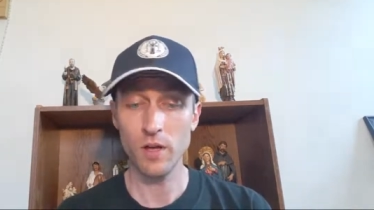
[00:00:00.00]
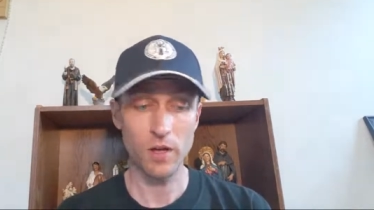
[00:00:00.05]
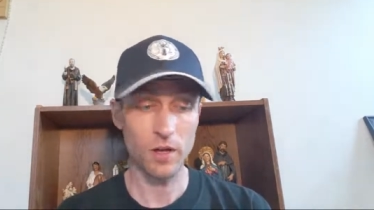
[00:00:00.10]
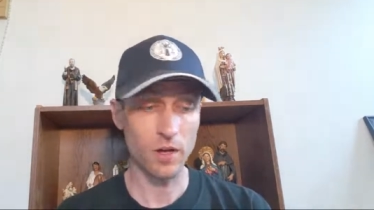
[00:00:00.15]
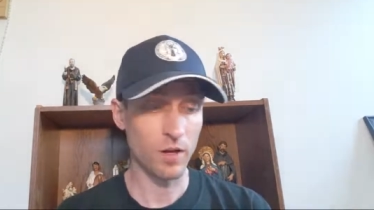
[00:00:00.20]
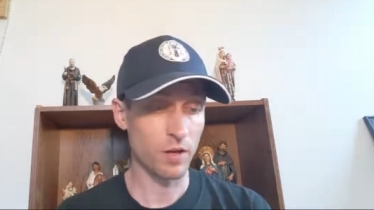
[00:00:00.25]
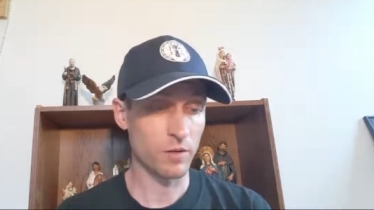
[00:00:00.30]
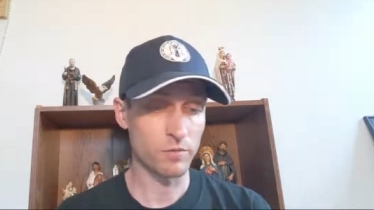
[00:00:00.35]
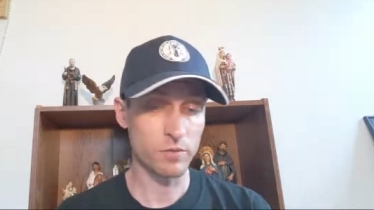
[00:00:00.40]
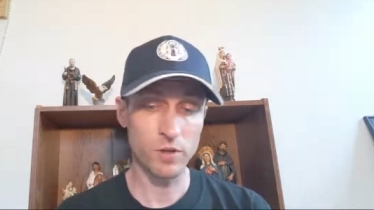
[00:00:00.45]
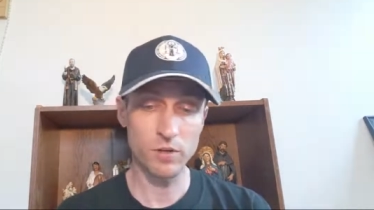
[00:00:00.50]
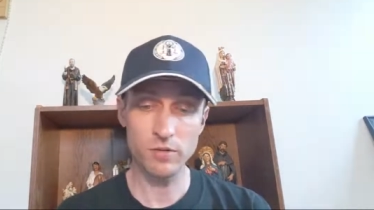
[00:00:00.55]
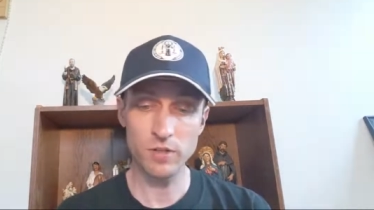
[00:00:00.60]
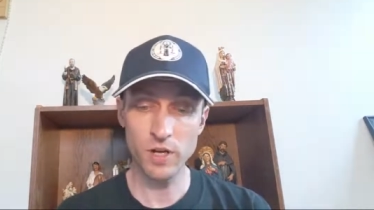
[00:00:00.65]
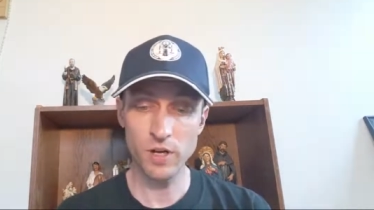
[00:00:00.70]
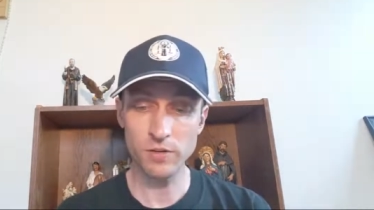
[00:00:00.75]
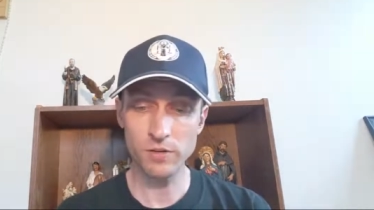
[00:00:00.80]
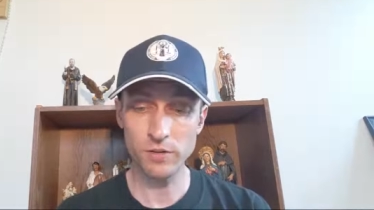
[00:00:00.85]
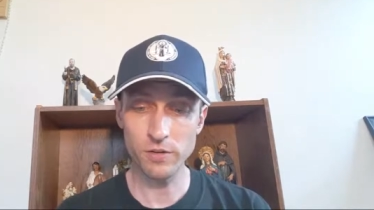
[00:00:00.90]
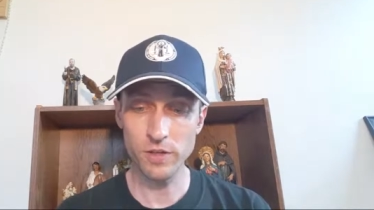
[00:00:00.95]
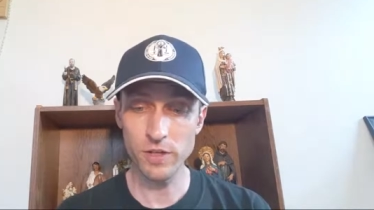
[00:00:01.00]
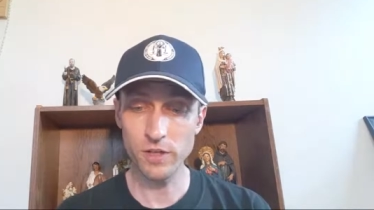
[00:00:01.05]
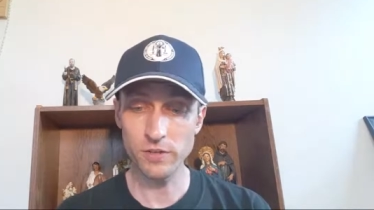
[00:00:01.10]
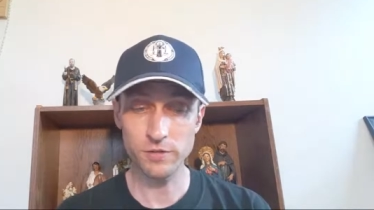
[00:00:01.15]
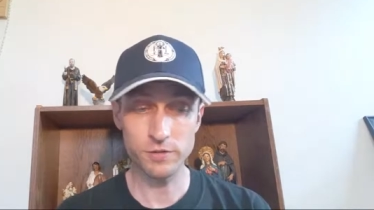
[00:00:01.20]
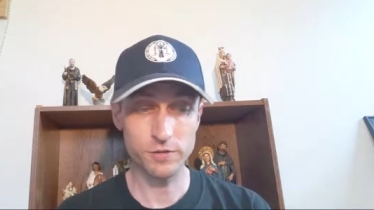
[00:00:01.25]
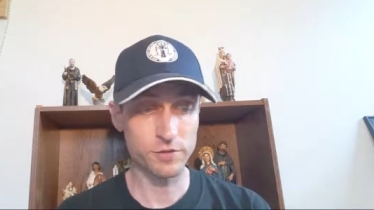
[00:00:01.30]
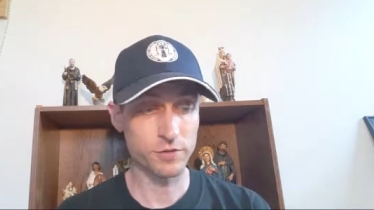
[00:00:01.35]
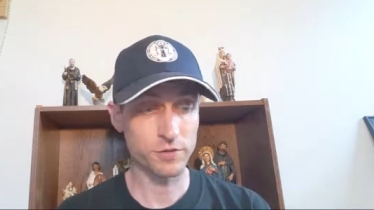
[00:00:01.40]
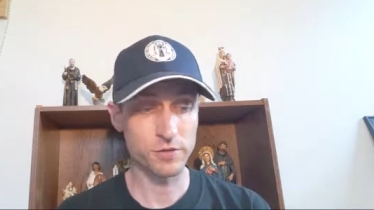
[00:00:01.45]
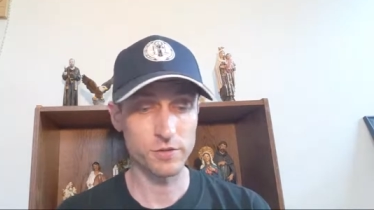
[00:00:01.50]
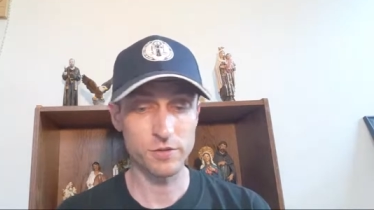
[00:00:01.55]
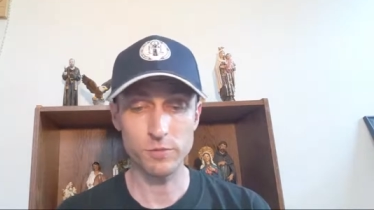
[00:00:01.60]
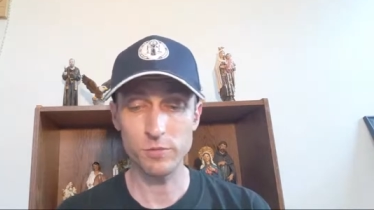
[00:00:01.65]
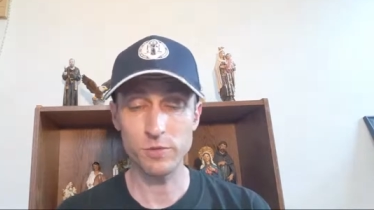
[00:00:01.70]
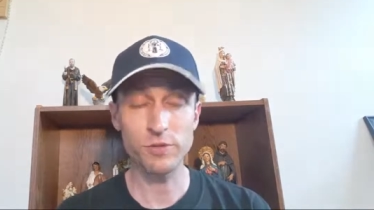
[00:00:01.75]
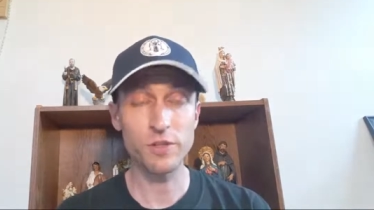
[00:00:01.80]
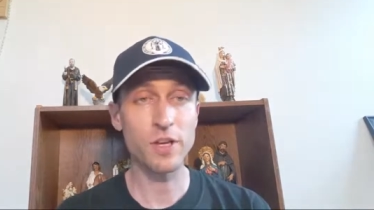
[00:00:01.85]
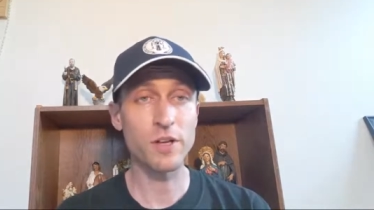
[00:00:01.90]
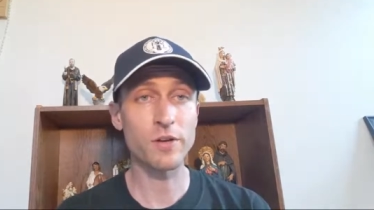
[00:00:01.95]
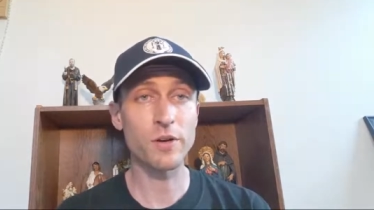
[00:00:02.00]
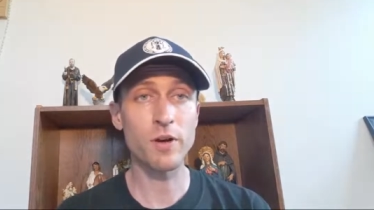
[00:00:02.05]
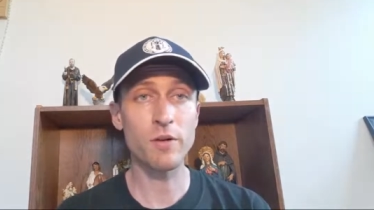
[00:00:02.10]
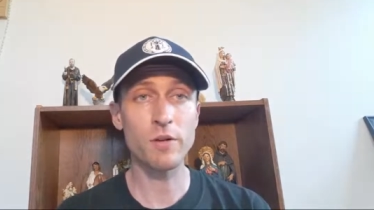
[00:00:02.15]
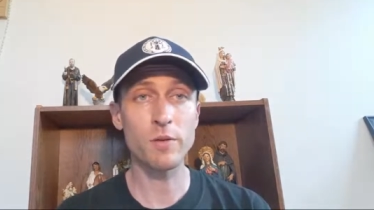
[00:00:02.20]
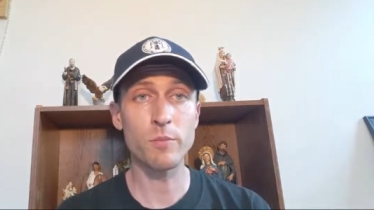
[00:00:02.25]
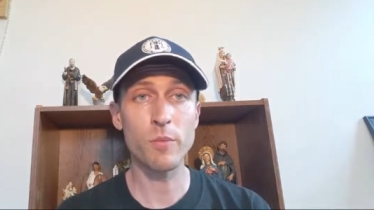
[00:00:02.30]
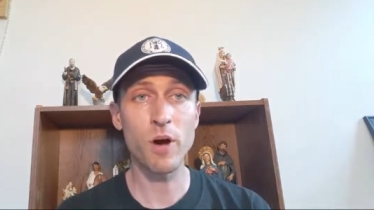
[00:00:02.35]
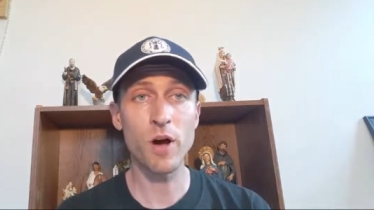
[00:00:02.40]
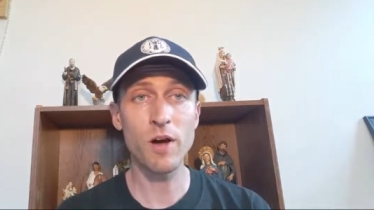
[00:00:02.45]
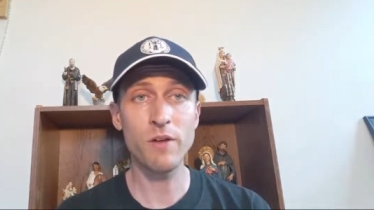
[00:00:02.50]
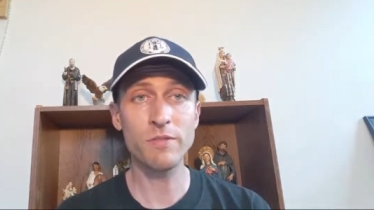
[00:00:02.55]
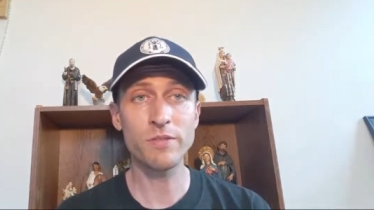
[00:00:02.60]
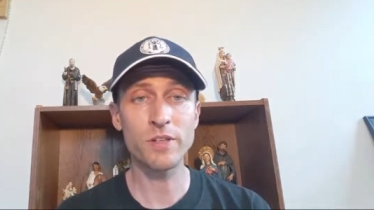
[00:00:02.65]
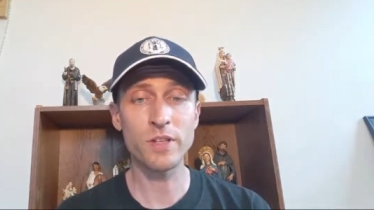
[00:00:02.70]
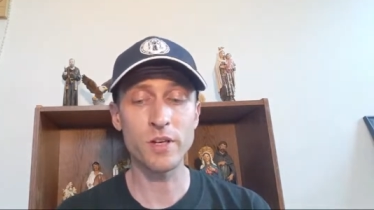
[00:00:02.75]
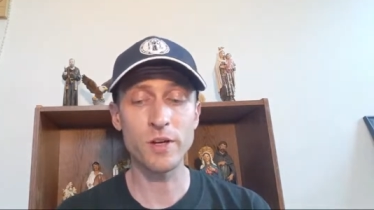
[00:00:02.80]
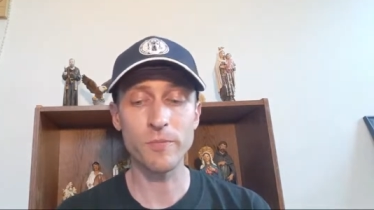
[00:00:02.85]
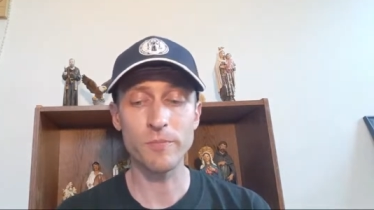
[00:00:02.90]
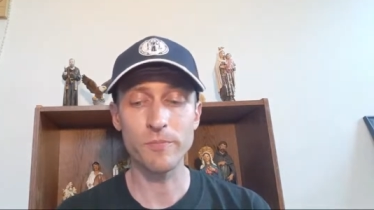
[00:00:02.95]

um, go down the list. St. Gallen Mafia.